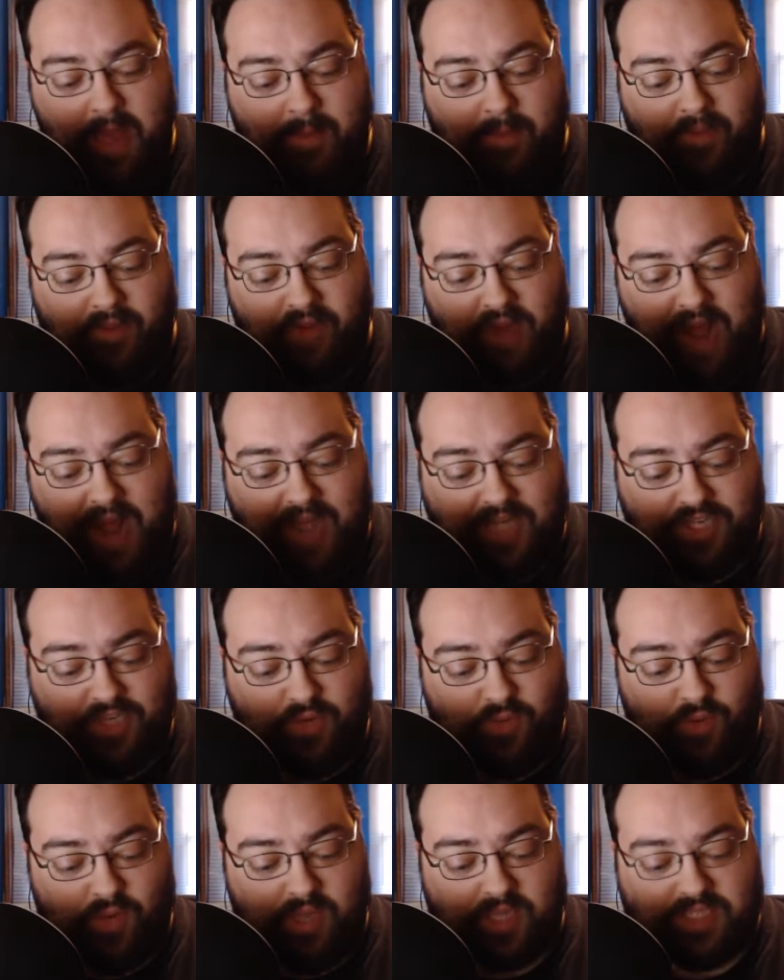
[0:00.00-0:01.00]
but there
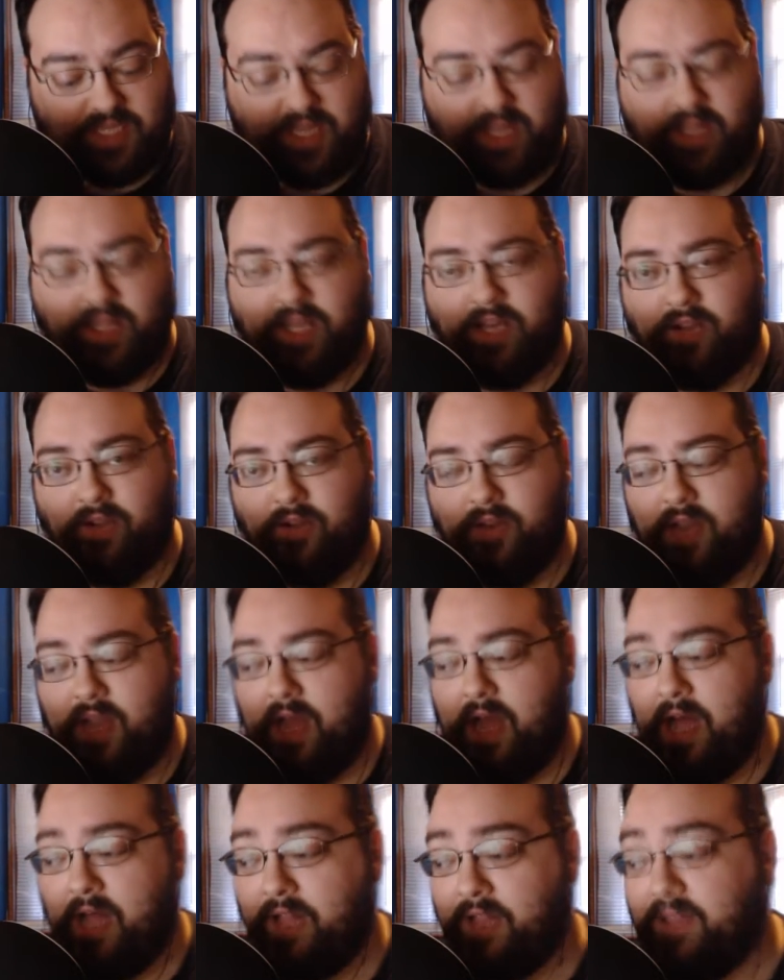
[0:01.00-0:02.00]
actually was a little
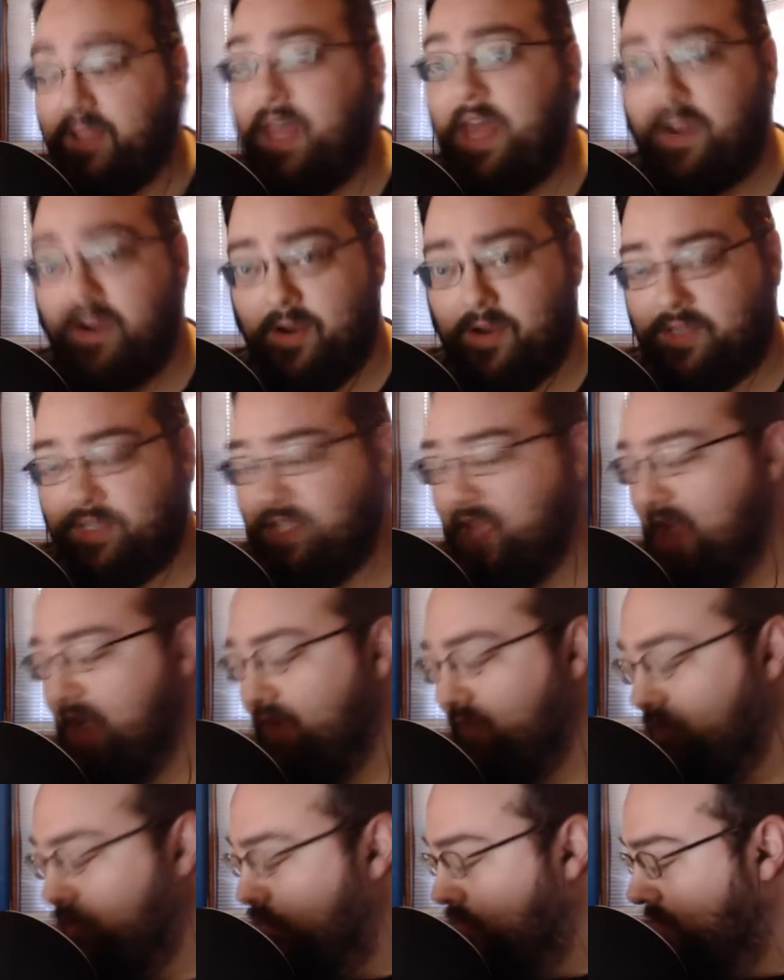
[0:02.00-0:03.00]
letter to
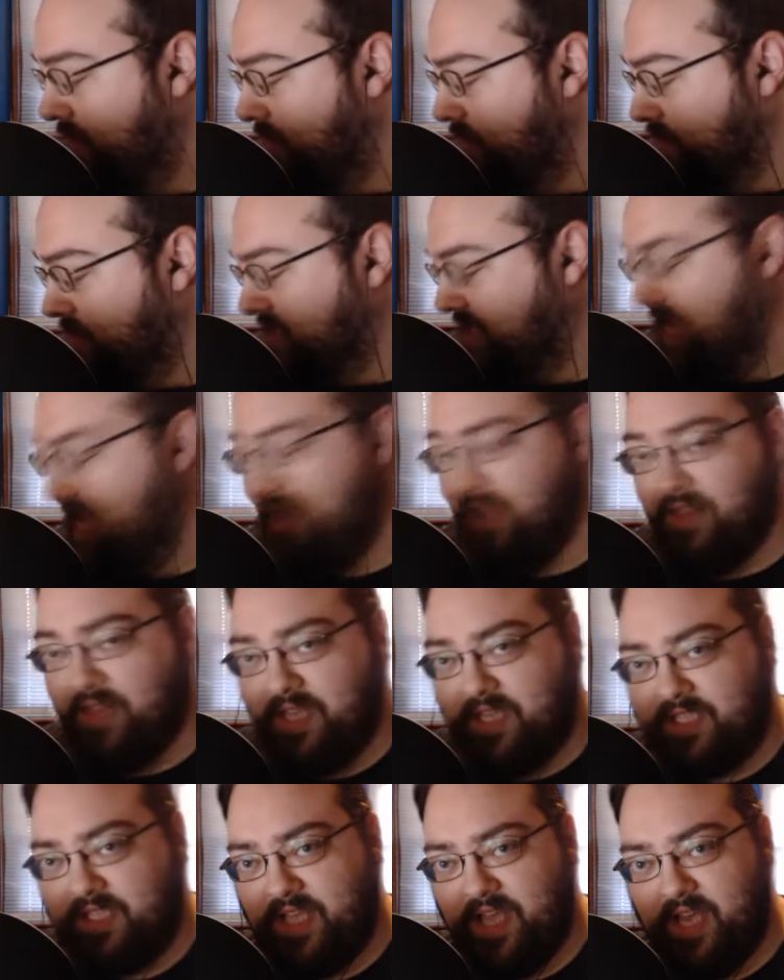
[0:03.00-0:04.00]
everyone that was getting
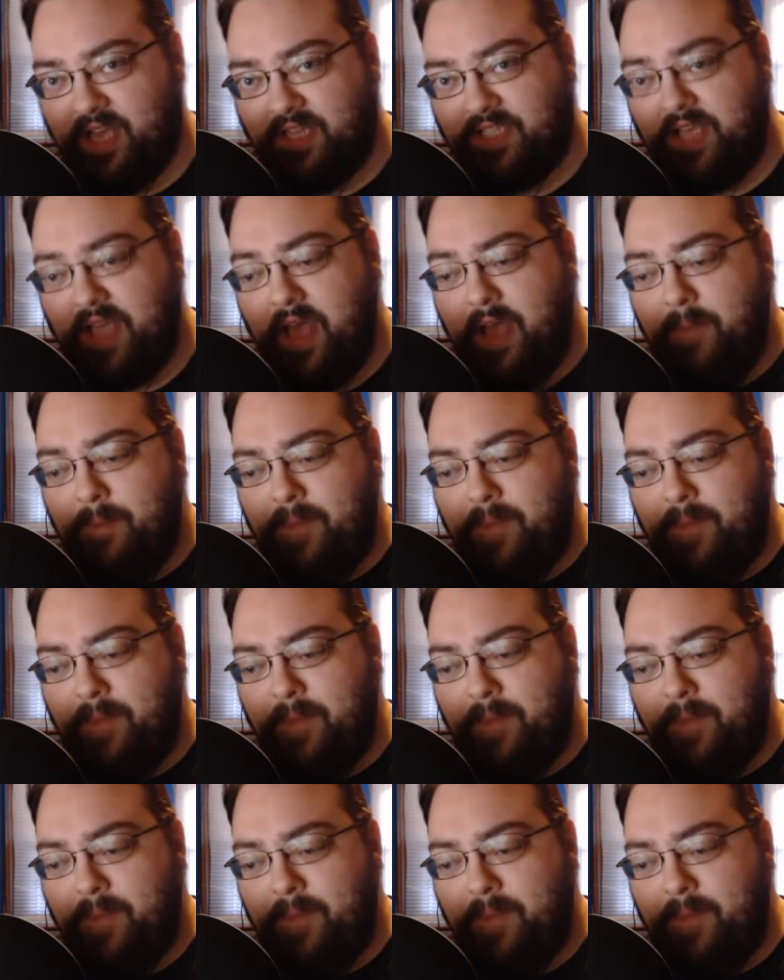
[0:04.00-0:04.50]
these things,